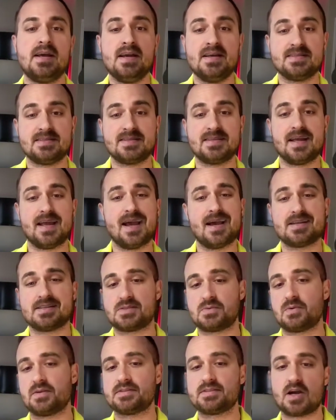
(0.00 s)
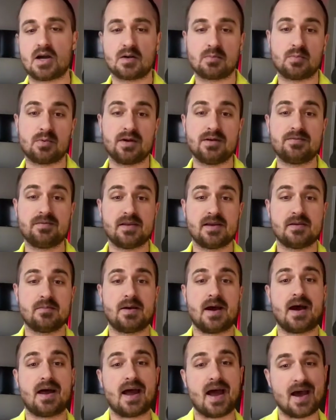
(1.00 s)
Today I just want to talk briefly
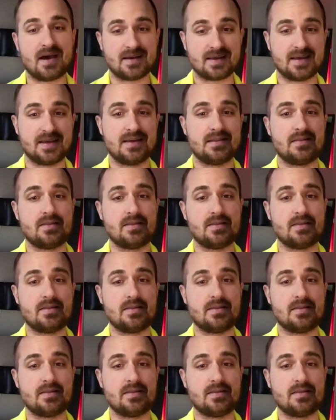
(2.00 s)
about how to get